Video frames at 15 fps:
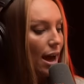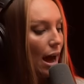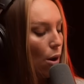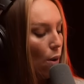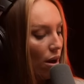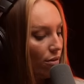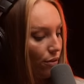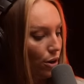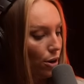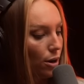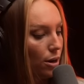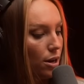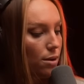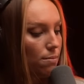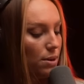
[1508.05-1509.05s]
However,
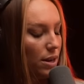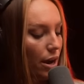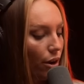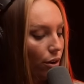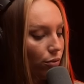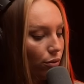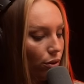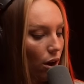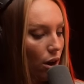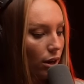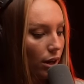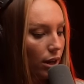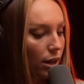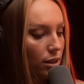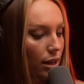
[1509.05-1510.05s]
Pierre and
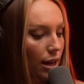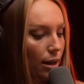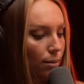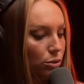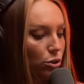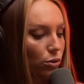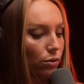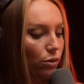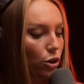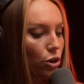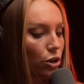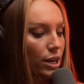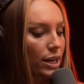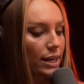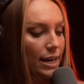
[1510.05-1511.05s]
Veronica claim to have
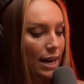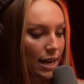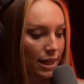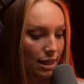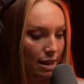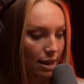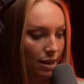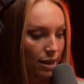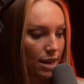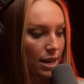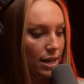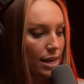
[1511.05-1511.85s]
heard nothing.